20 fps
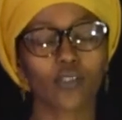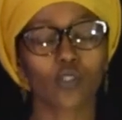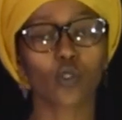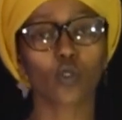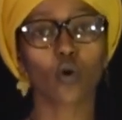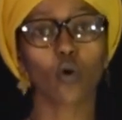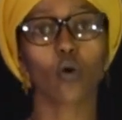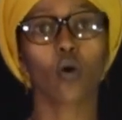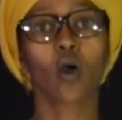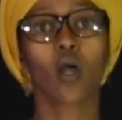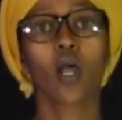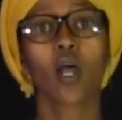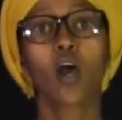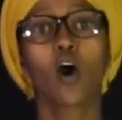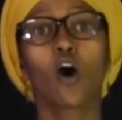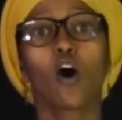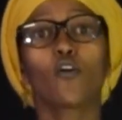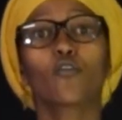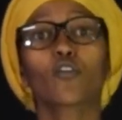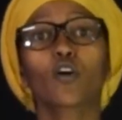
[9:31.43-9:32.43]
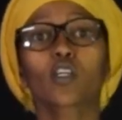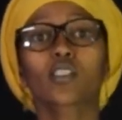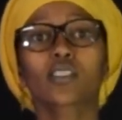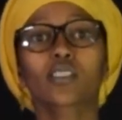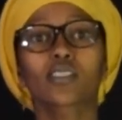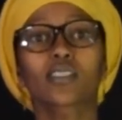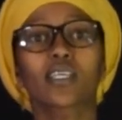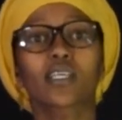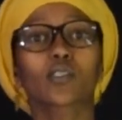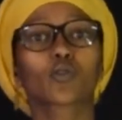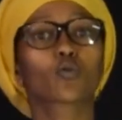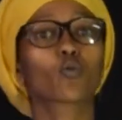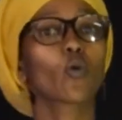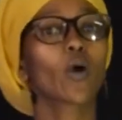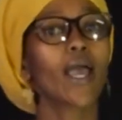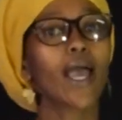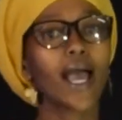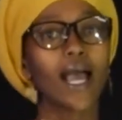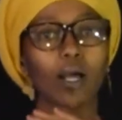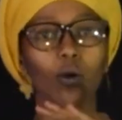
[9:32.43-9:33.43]
So, of course, there's
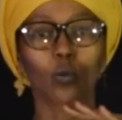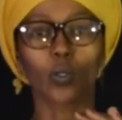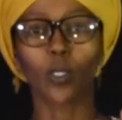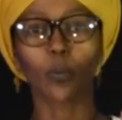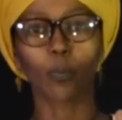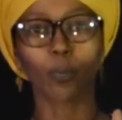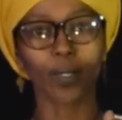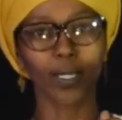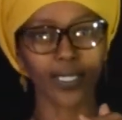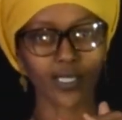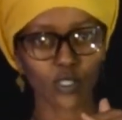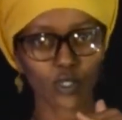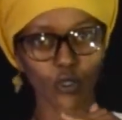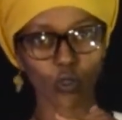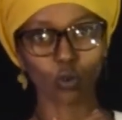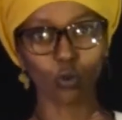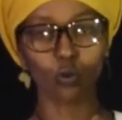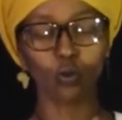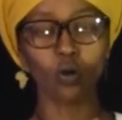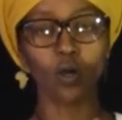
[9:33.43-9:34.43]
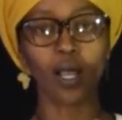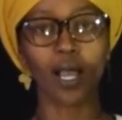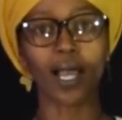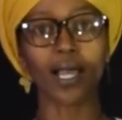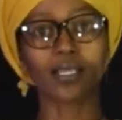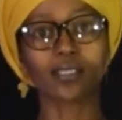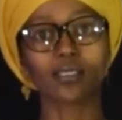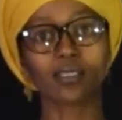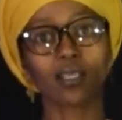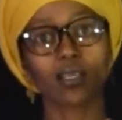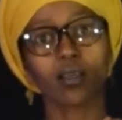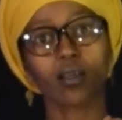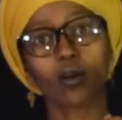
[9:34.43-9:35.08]
where I will place you as